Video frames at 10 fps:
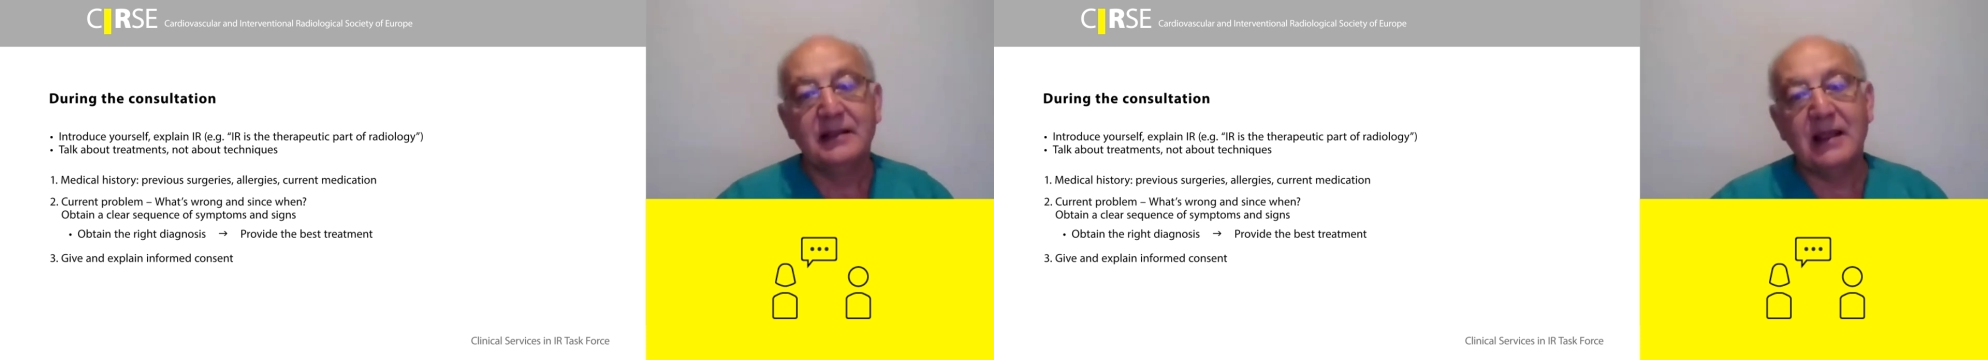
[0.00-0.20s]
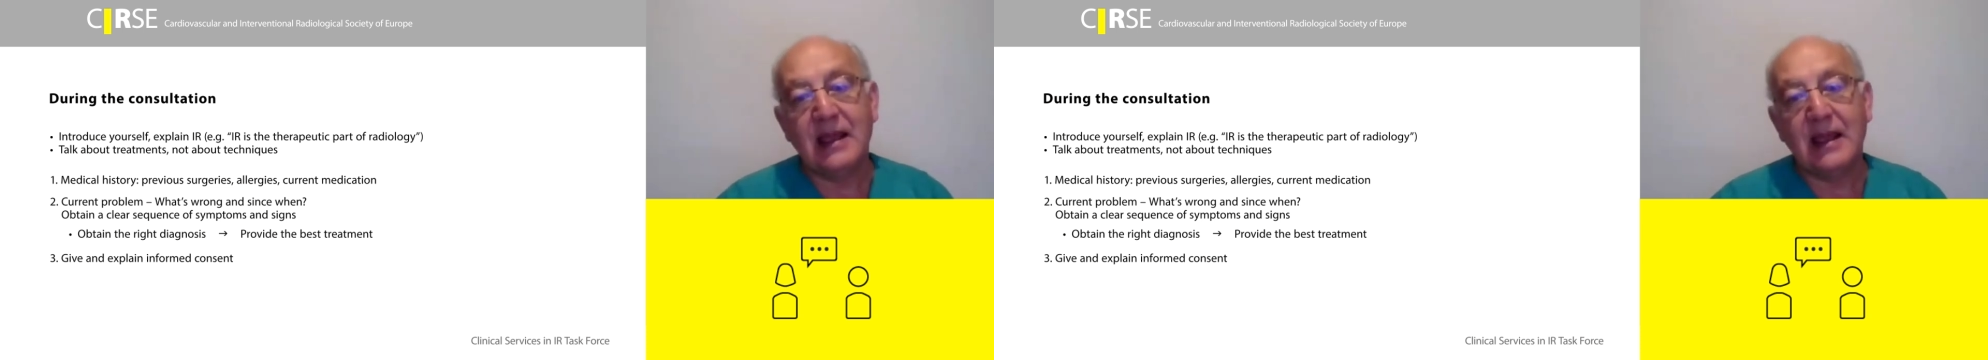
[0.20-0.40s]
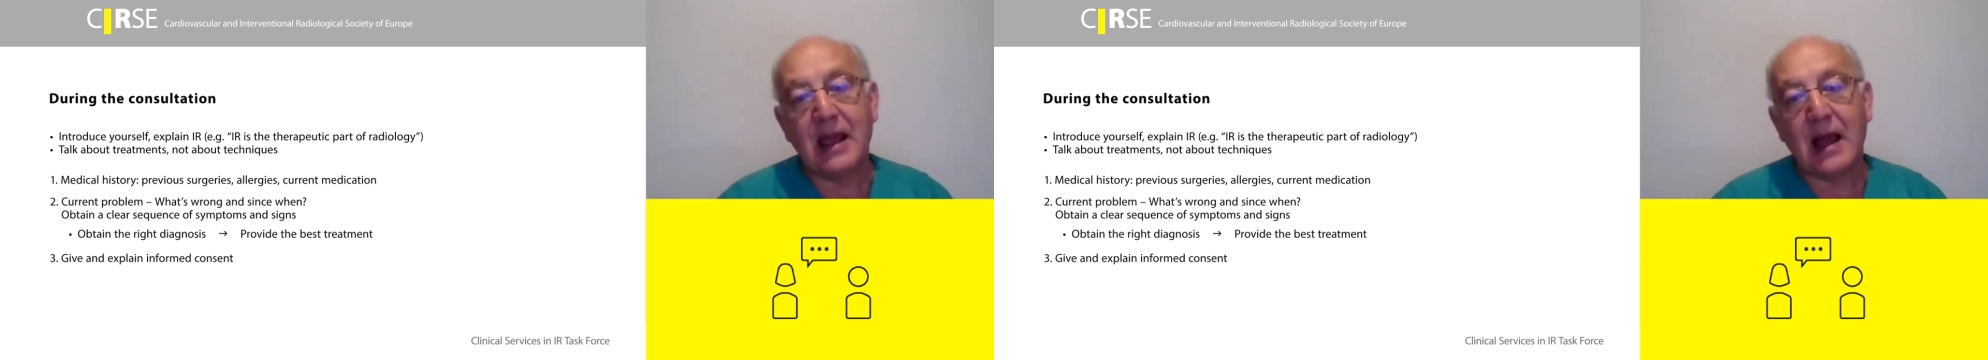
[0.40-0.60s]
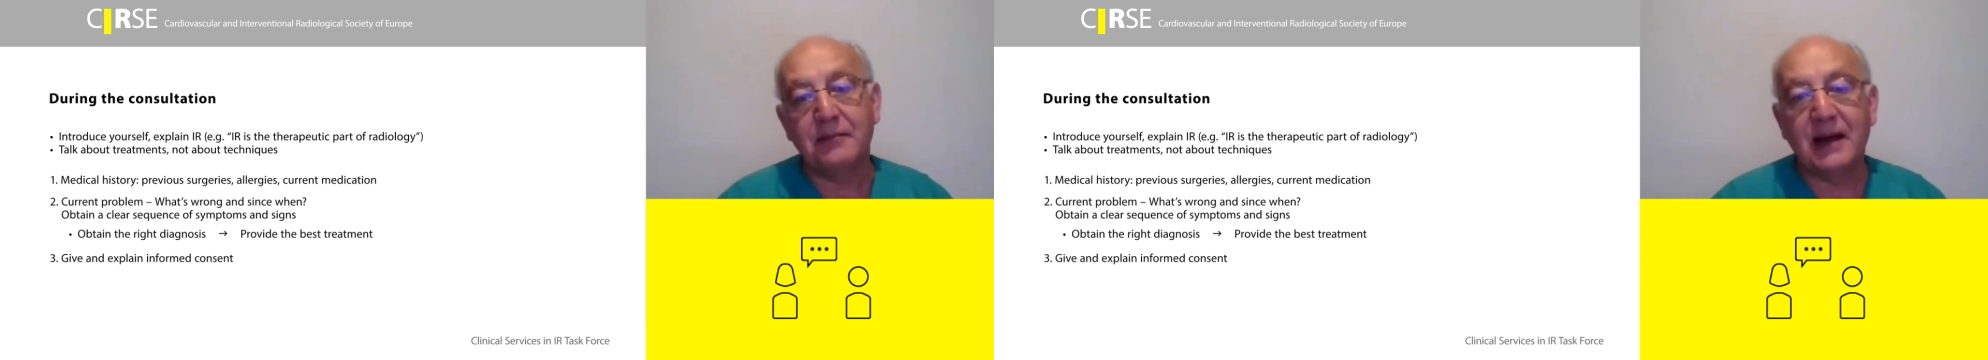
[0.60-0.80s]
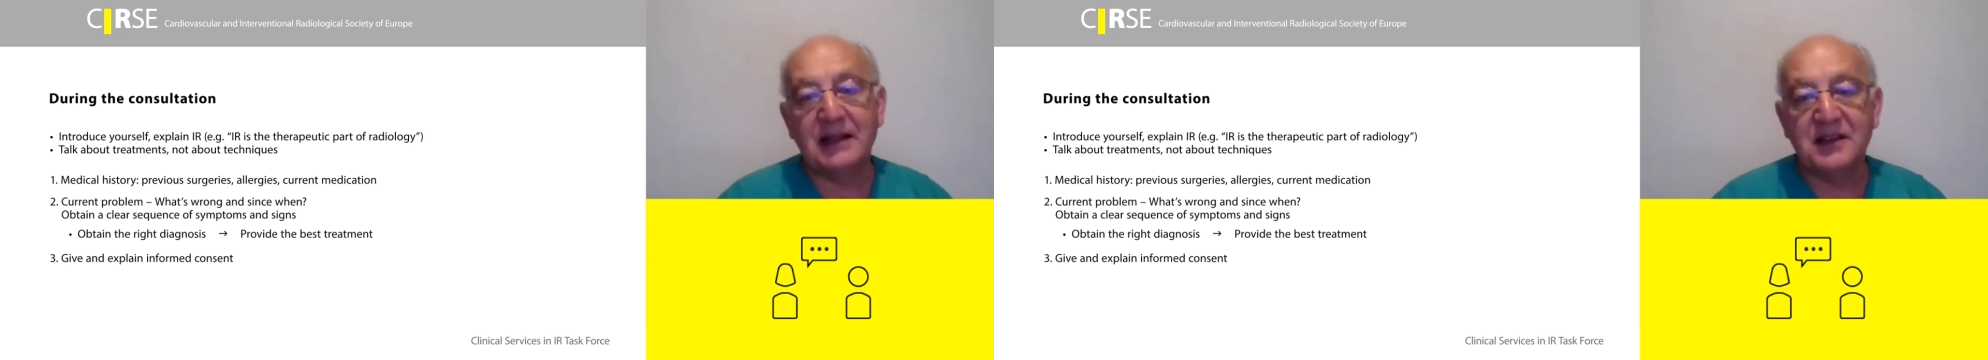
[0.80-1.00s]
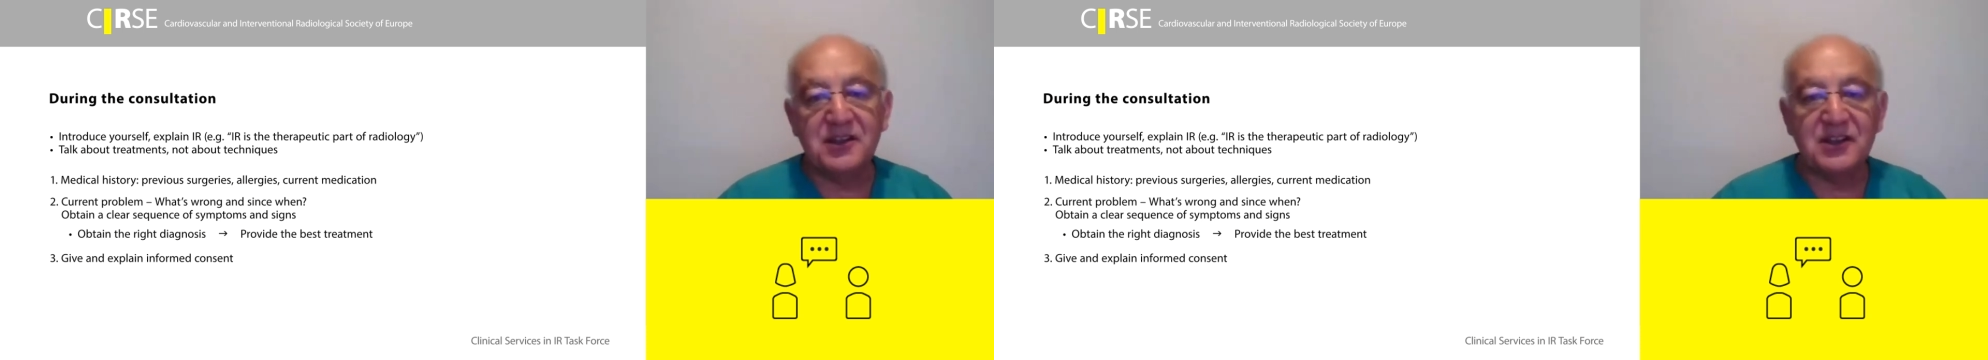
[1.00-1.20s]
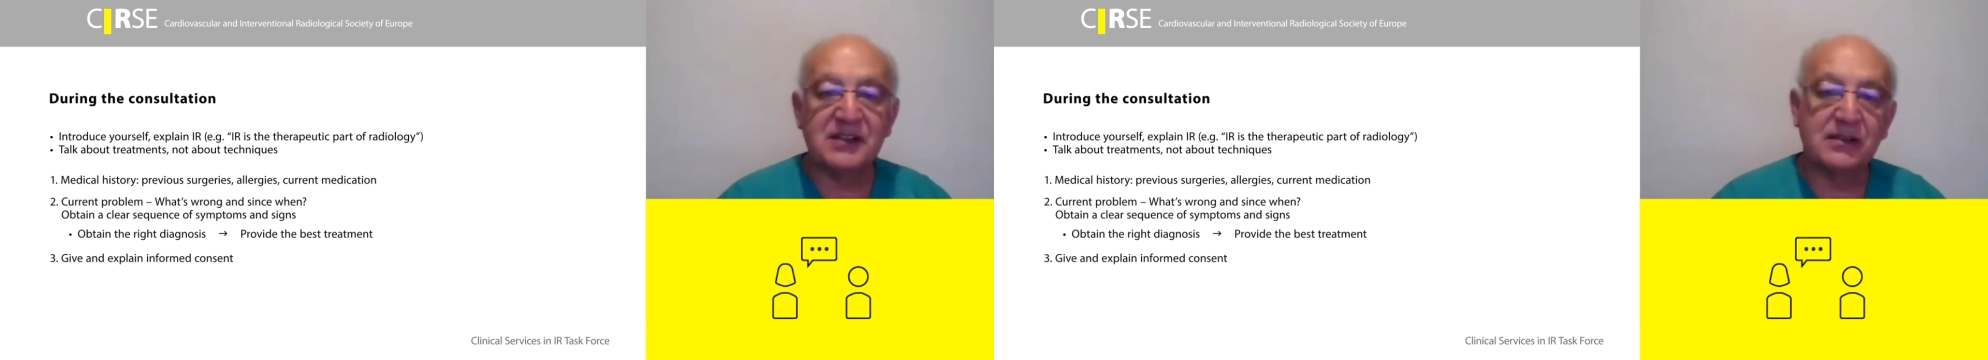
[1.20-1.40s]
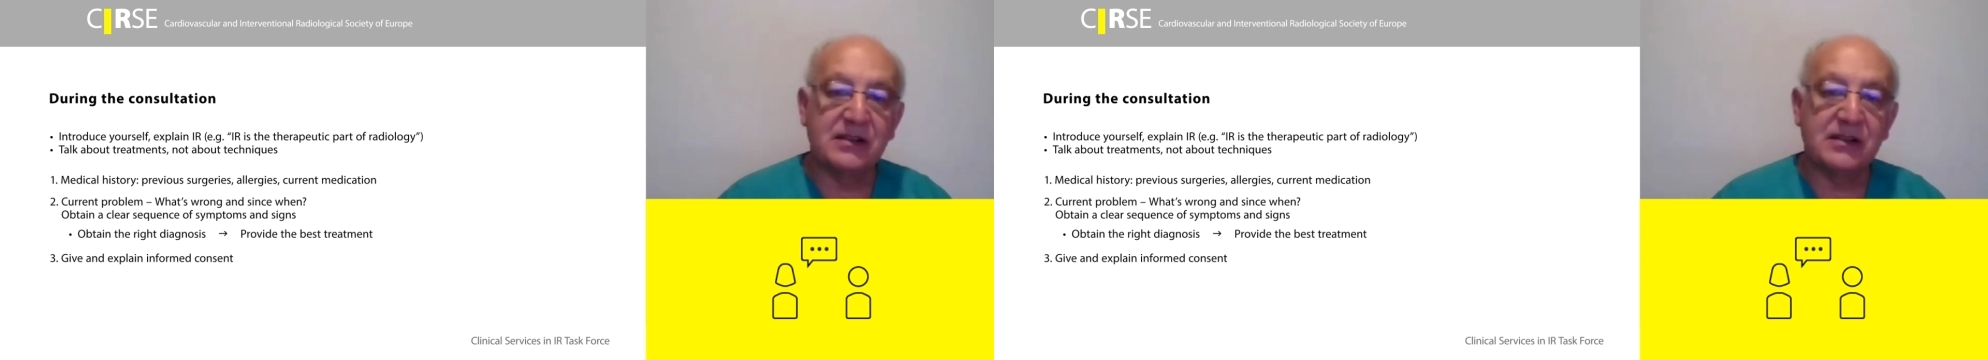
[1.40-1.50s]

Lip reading: the advantages,